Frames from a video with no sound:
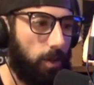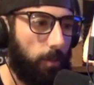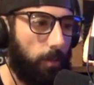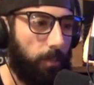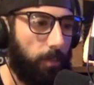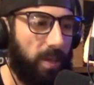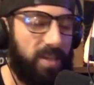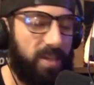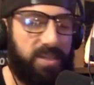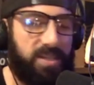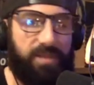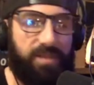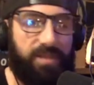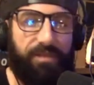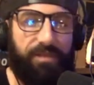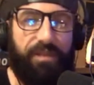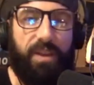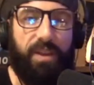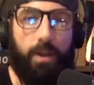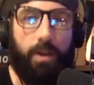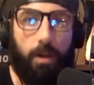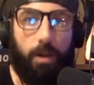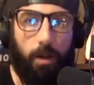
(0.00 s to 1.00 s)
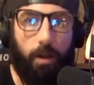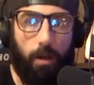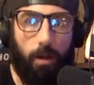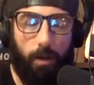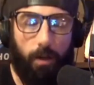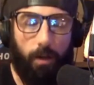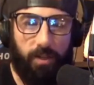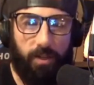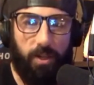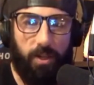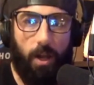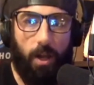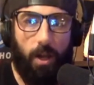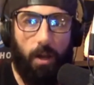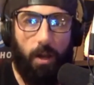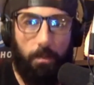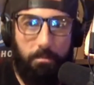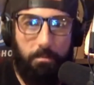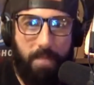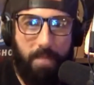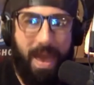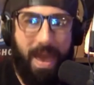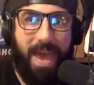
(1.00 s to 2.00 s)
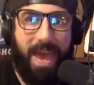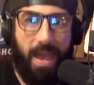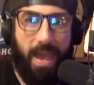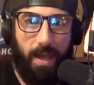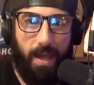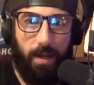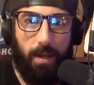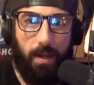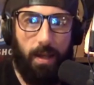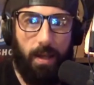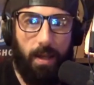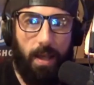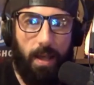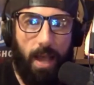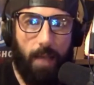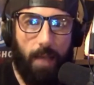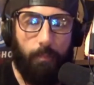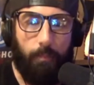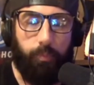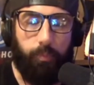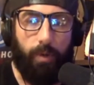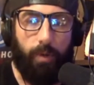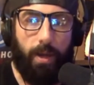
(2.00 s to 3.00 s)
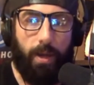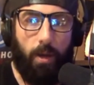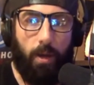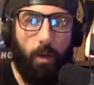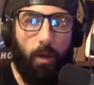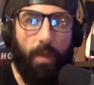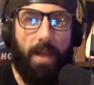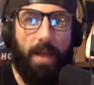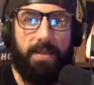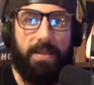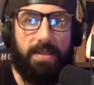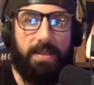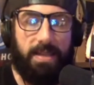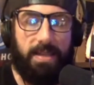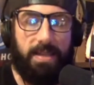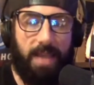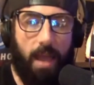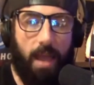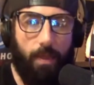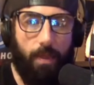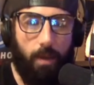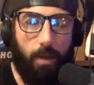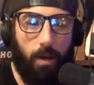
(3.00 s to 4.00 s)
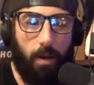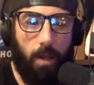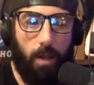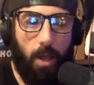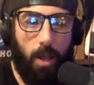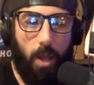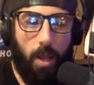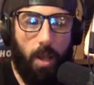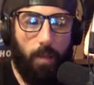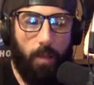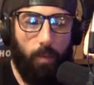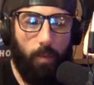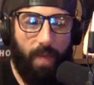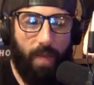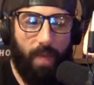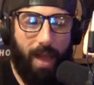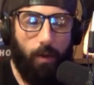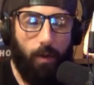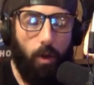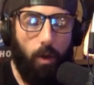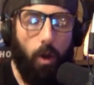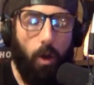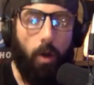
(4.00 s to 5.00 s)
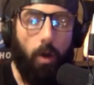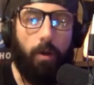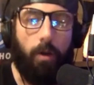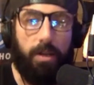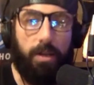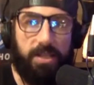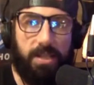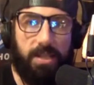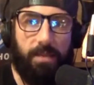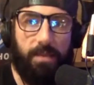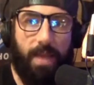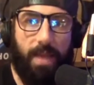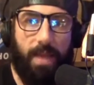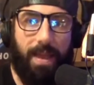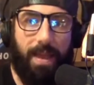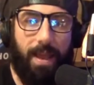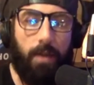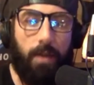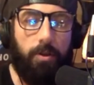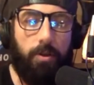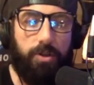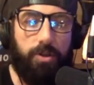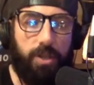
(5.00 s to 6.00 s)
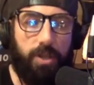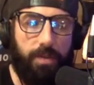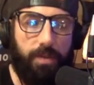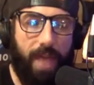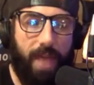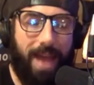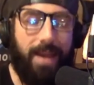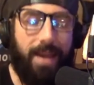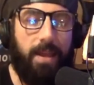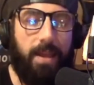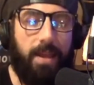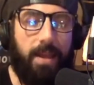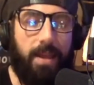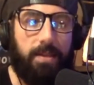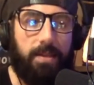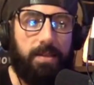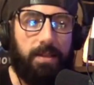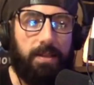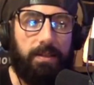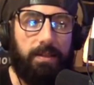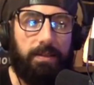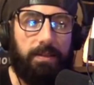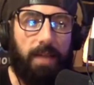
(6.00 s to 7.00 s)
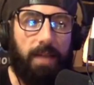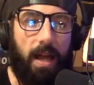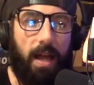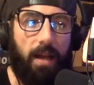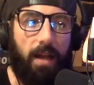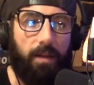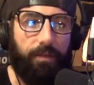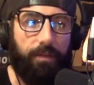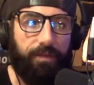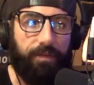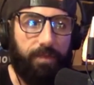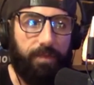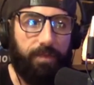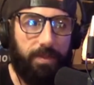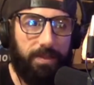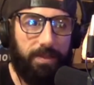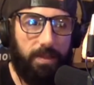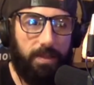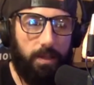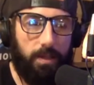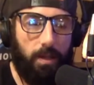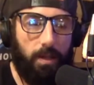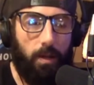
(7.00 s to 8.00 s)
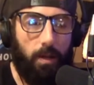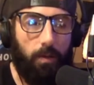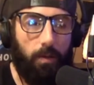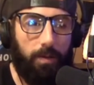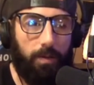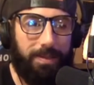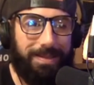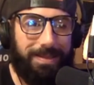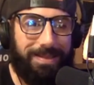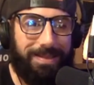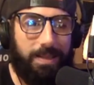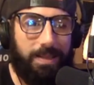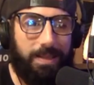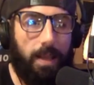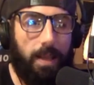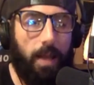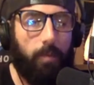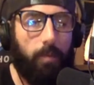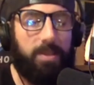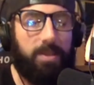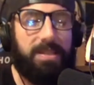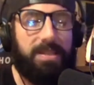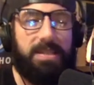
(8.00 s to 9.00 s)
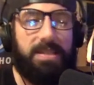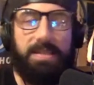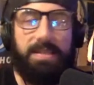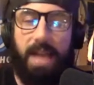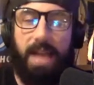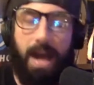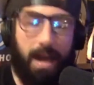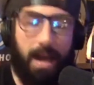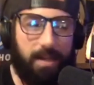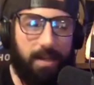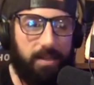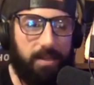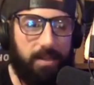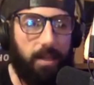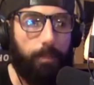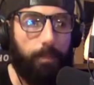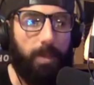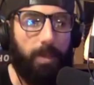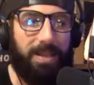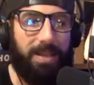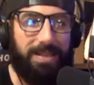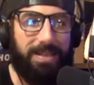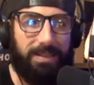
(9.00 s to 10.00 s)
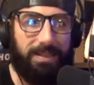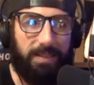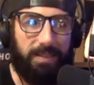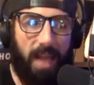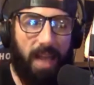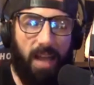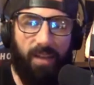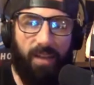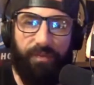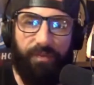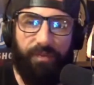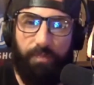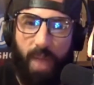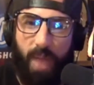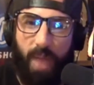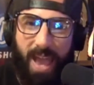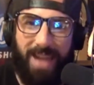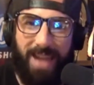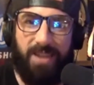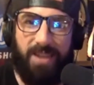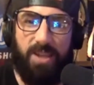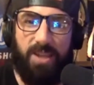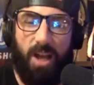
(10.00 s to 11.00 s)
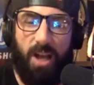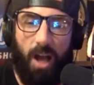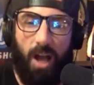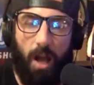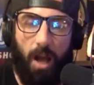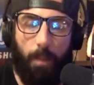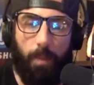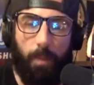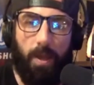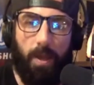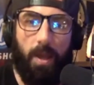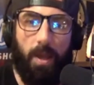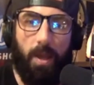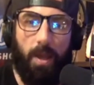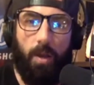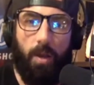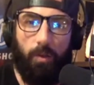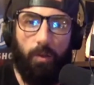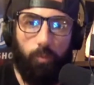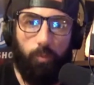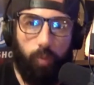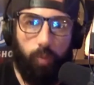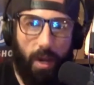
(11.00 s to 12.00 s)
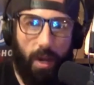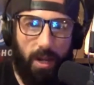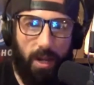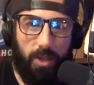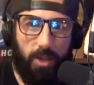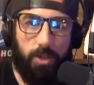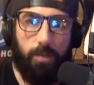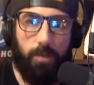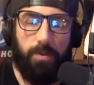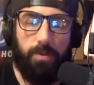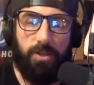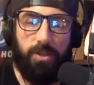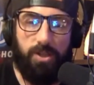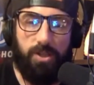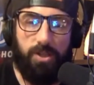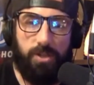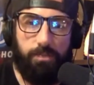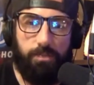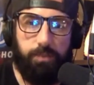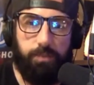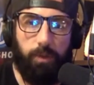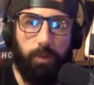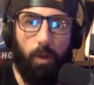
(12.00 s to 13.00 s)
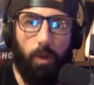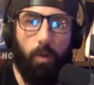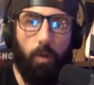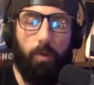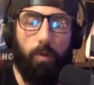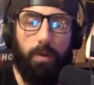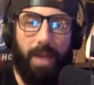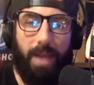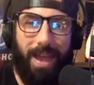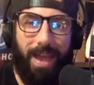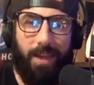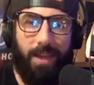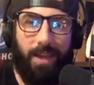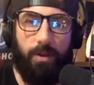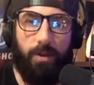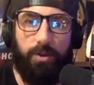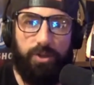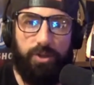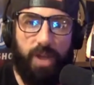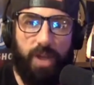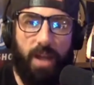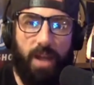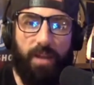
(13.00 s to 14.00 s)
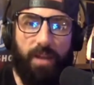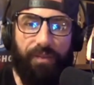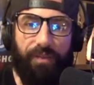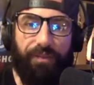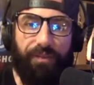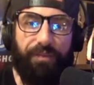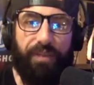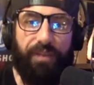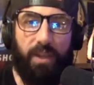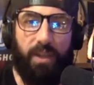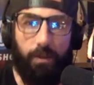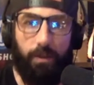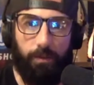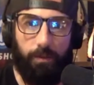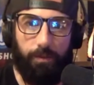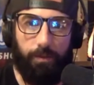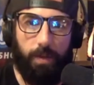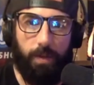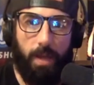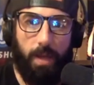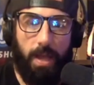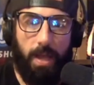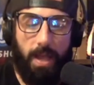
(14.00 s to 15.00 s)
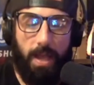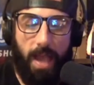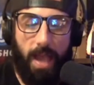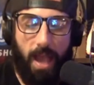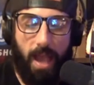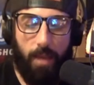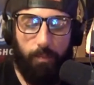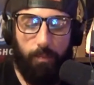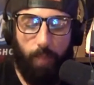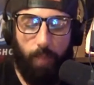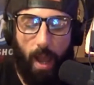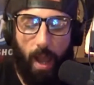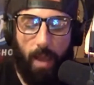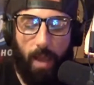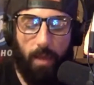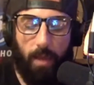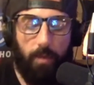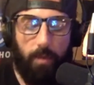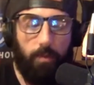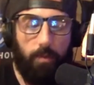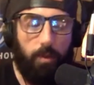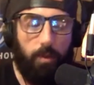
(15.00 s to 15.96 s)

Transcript: piss and vinegar of a young man and bring all that together without harnessing that energy. That is a lot of, I don't want to say toxic, but it's a lot of pent up, ready to explode energetic field. And by,